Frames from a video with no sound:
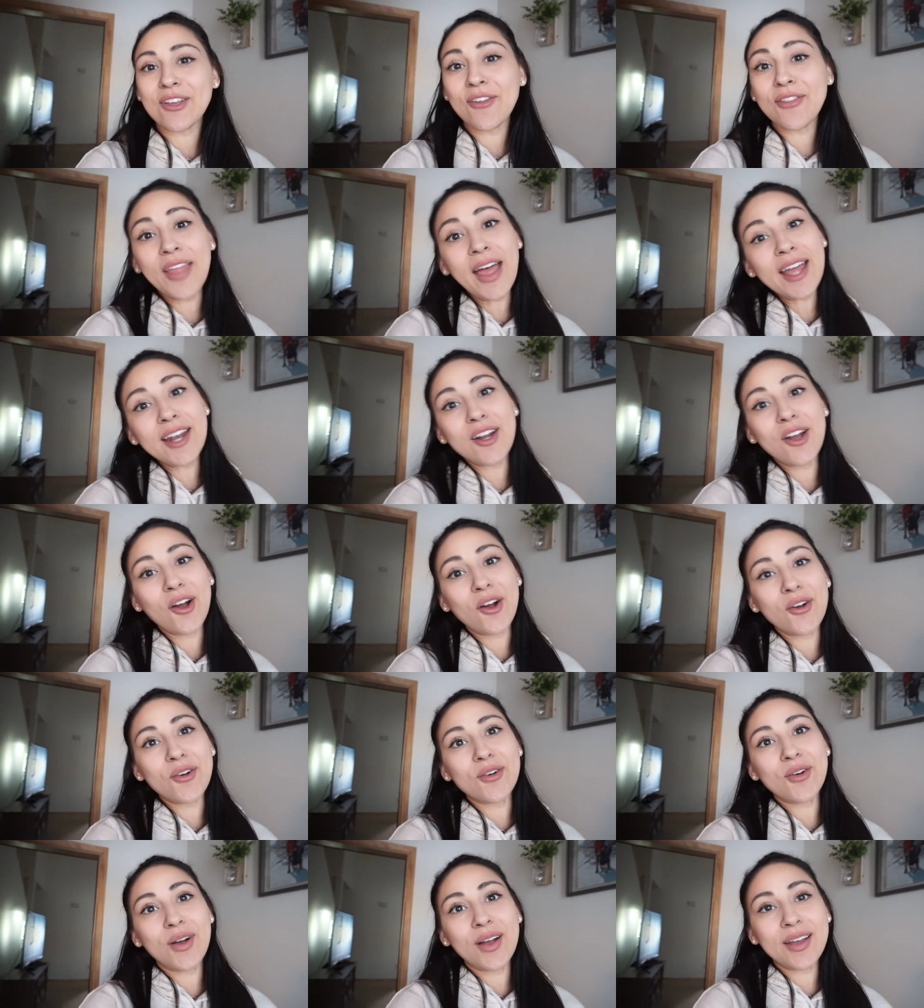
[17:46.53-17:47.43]
on that
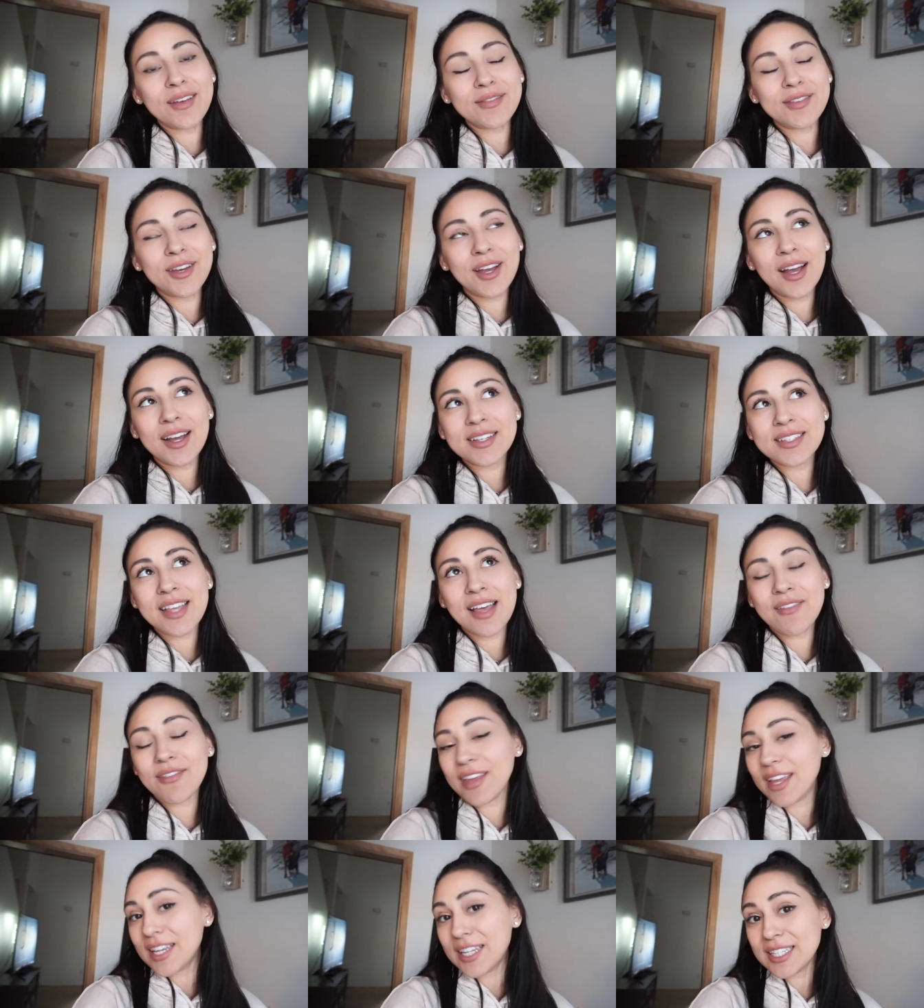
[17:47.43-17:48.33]
note, if you guys
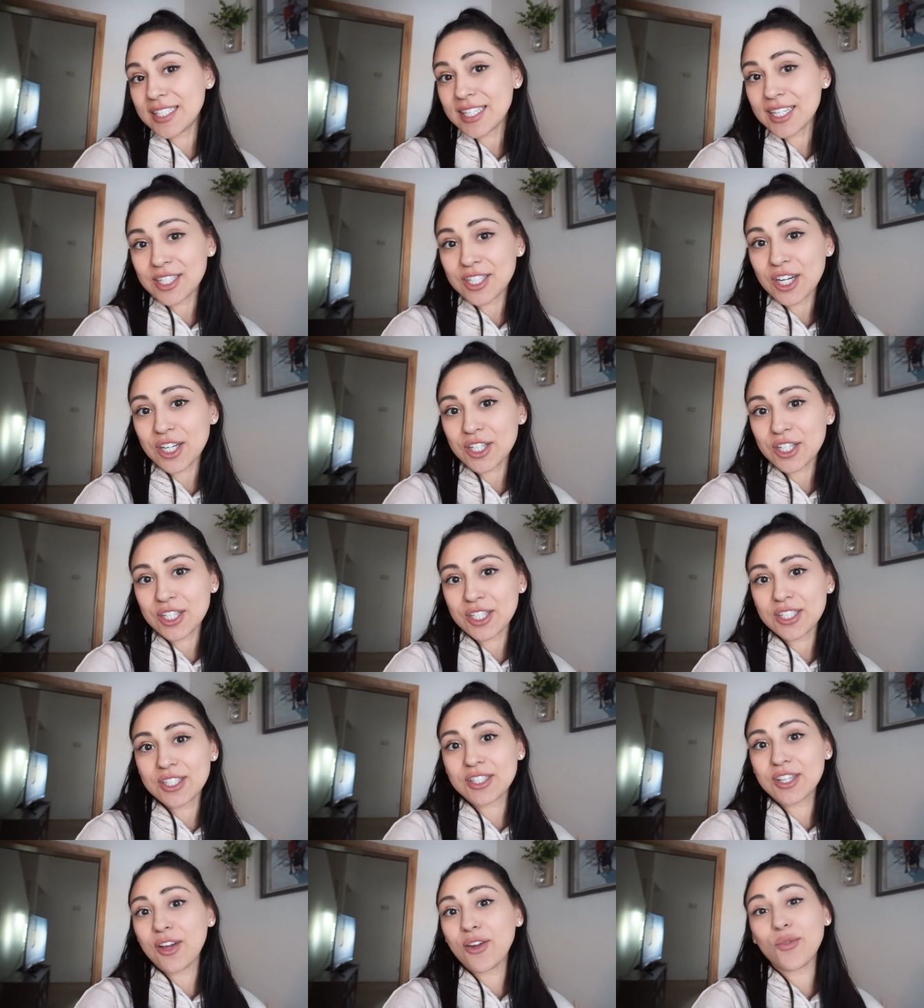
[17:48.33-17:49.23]
have any
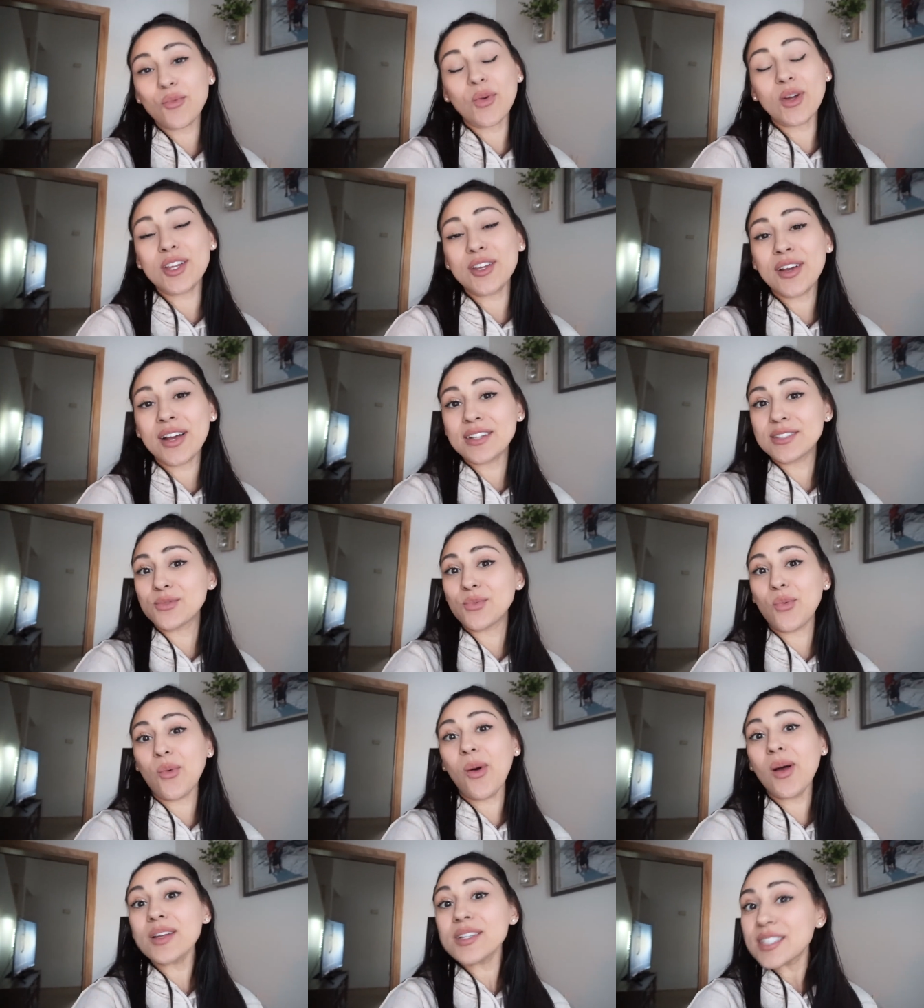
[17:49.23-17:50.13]
suggestions on what you guys
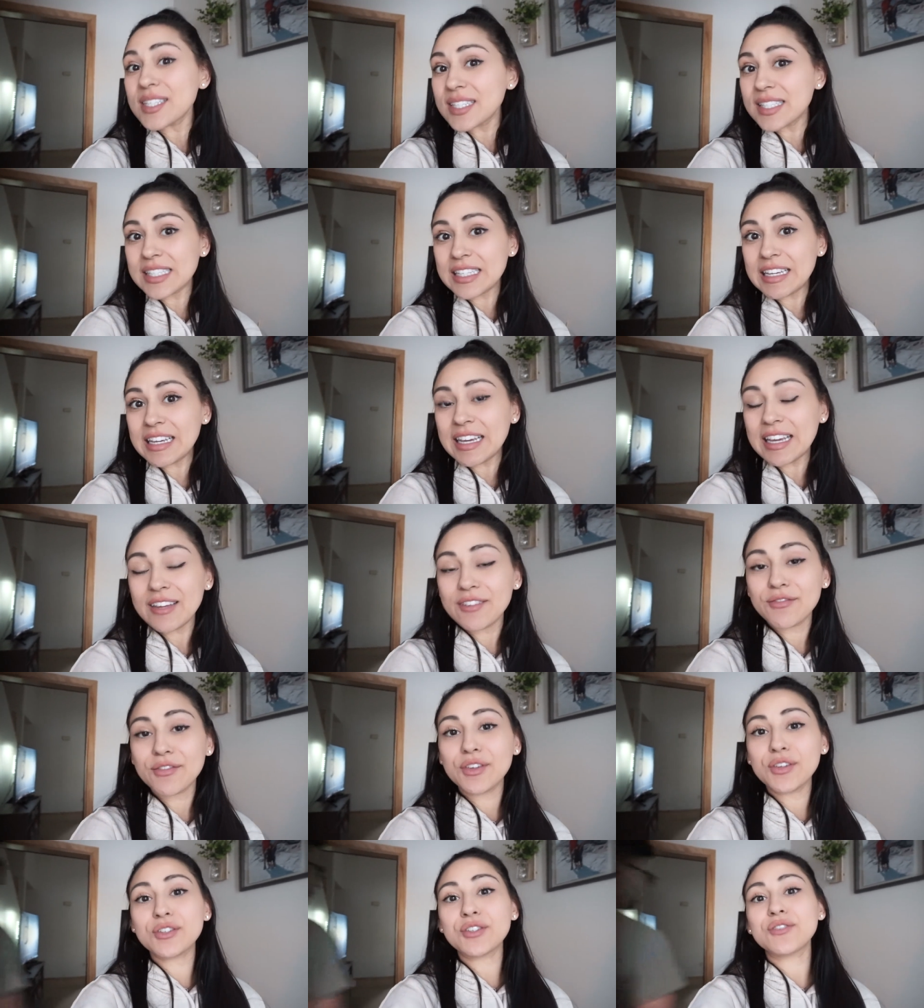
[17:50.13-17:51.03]
want to see in
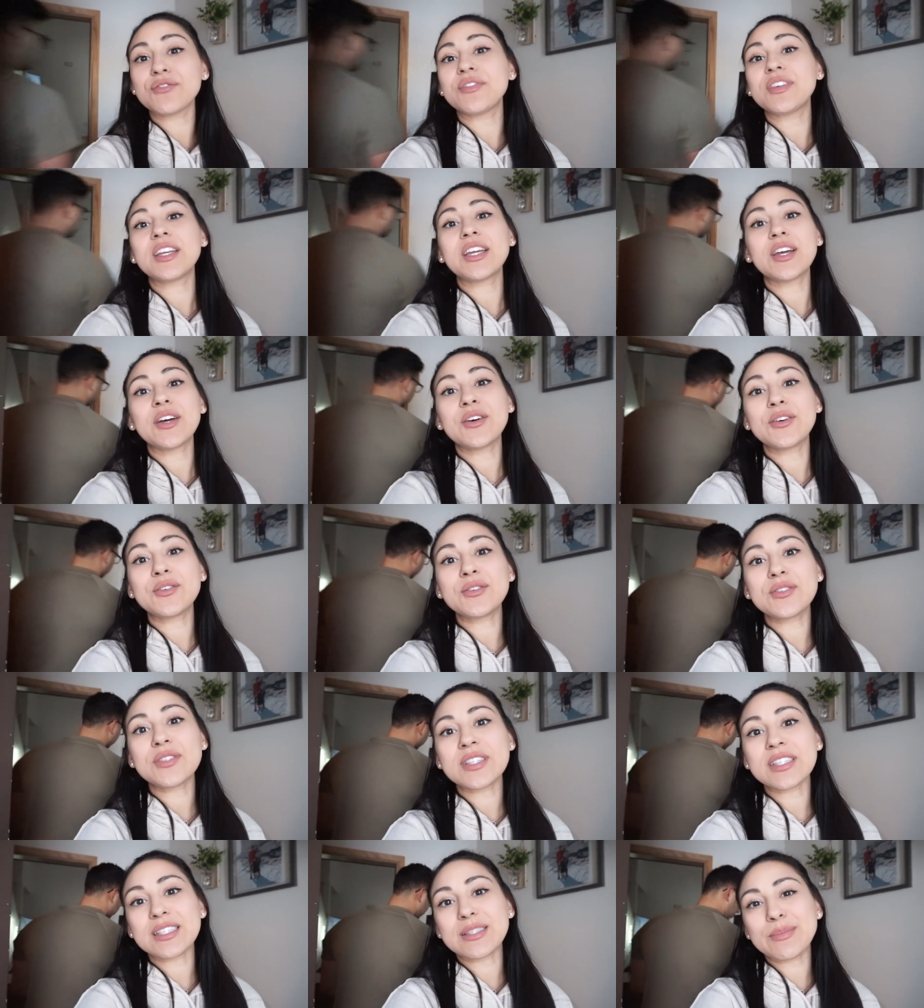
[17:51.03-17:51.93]
future videos,